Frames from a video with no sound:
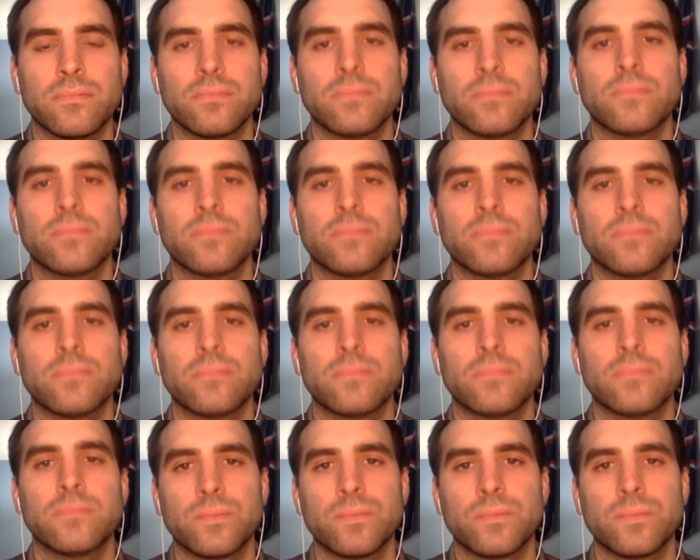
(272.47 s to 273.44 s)

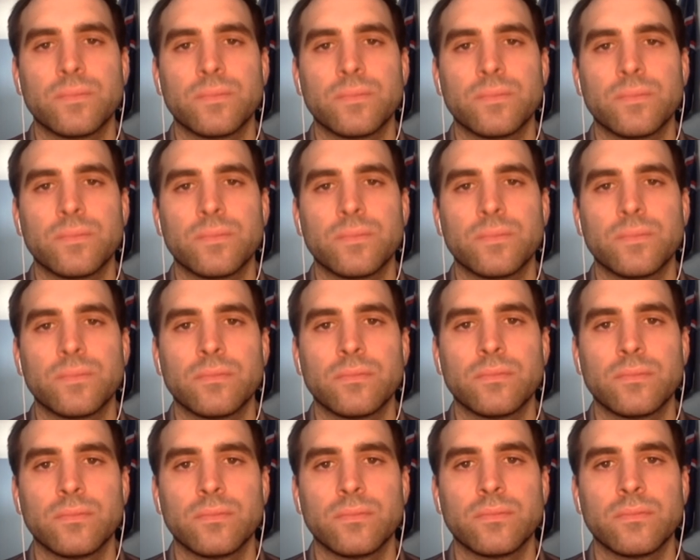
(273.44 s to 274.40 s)

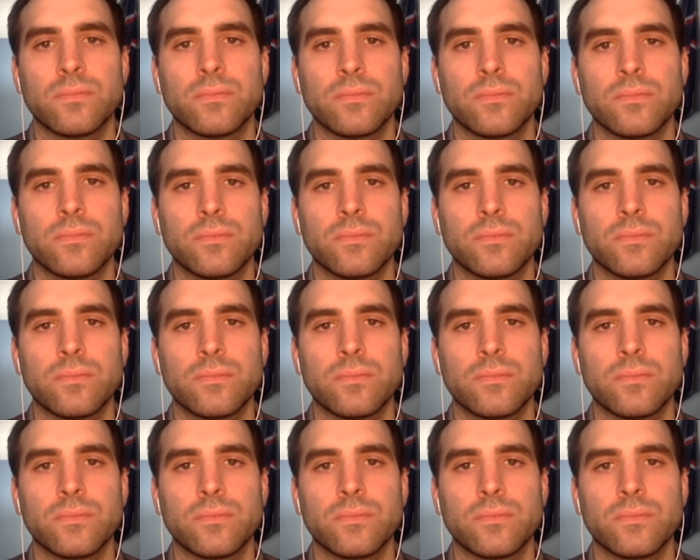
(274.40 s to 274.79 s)
The person shown says nothing.